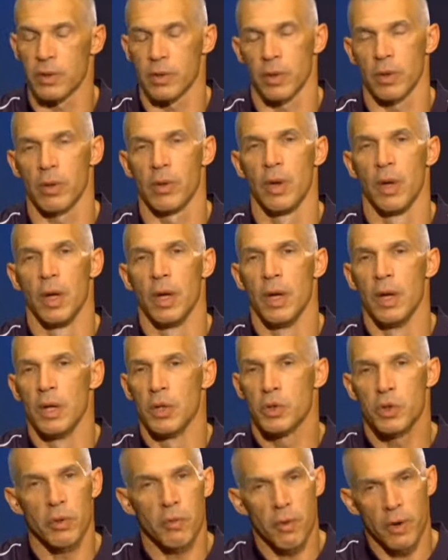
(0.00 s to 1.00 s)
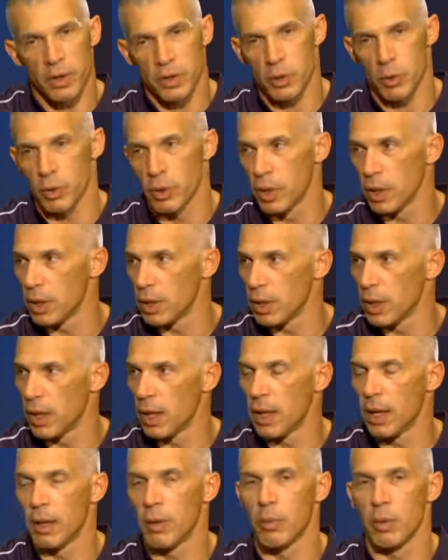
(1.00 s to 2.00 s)
So far so good
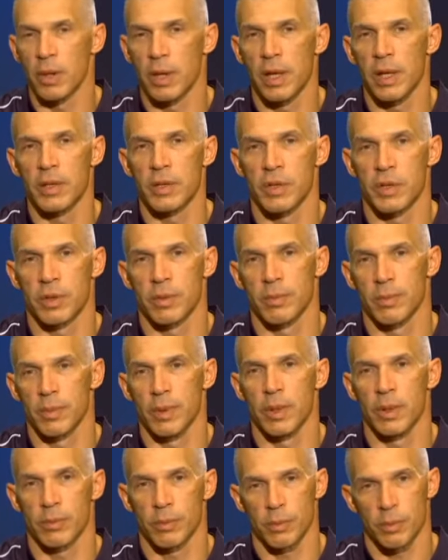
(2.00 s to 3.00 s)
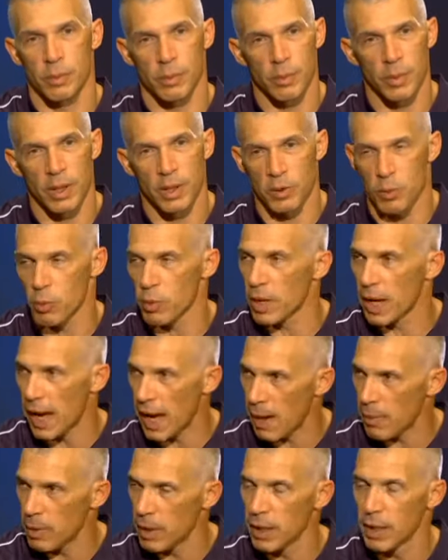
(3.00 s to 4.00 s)
with his, his
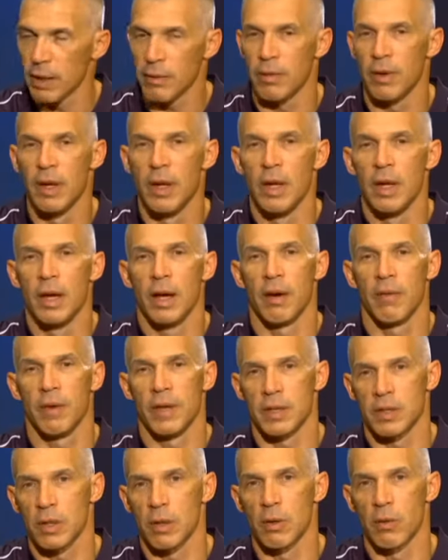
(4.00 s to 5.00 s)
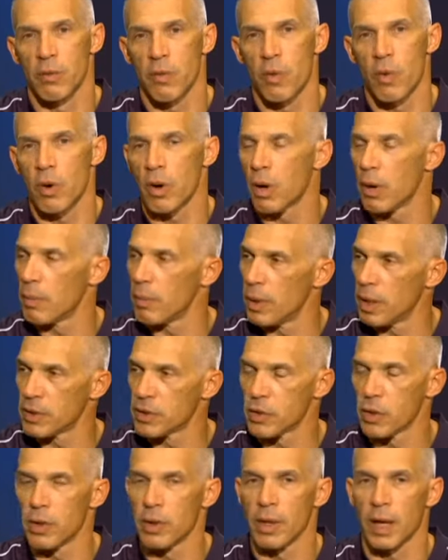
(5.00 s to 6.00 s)
rehabbing of his little forearm
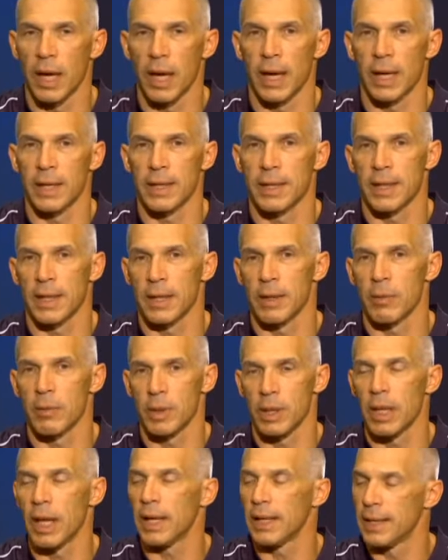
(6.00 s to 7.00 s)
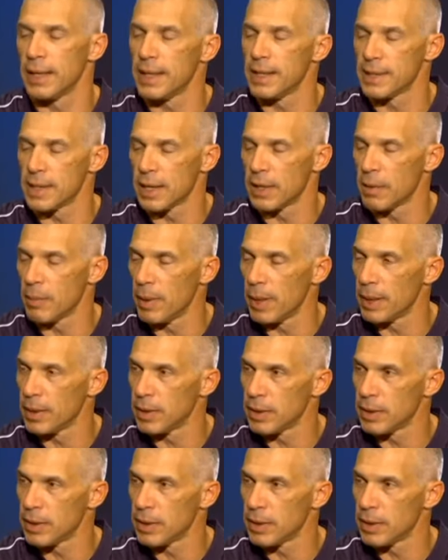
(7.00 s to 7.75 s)
muscle, and we like that he's on the mend.